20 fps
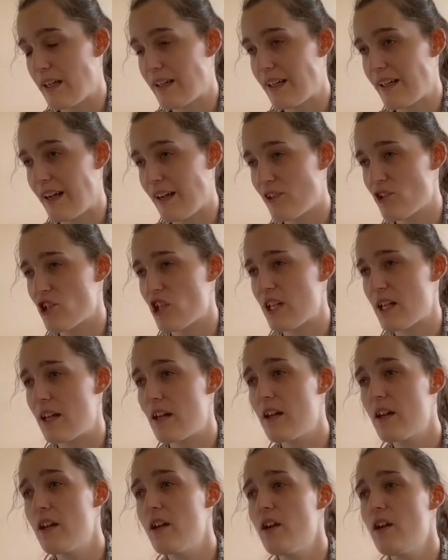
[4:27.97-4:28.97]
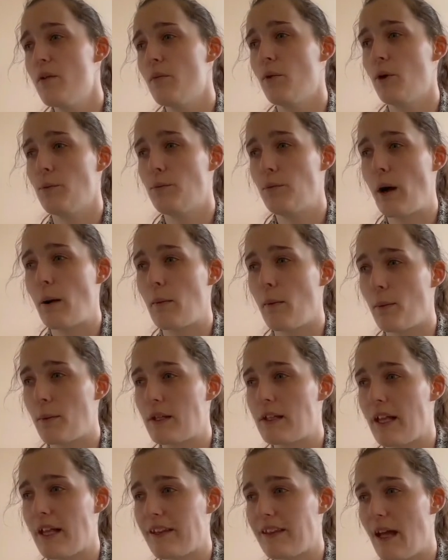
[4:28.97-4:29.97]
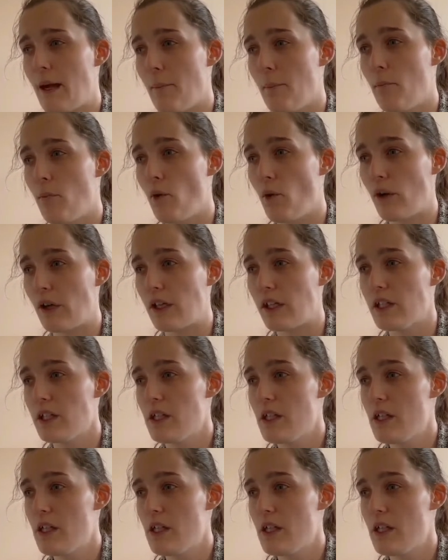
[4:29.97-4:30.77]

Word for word: I'd actually would probably like that more,